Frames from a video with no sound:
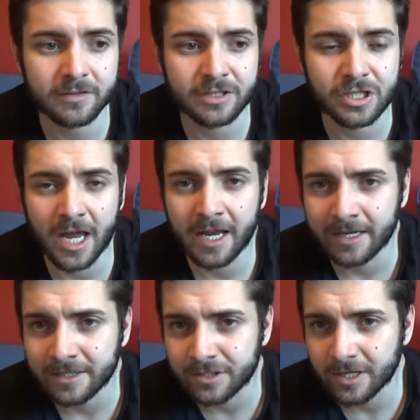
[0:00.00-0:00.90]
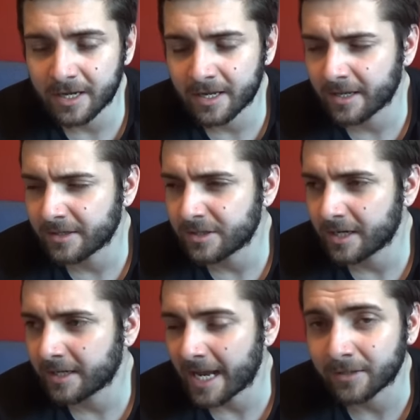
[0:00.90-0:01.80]
Jay and
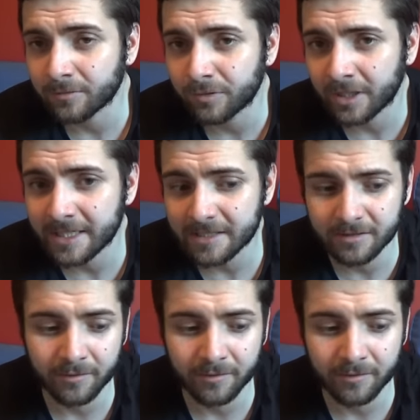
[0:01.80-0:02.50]
Adam released,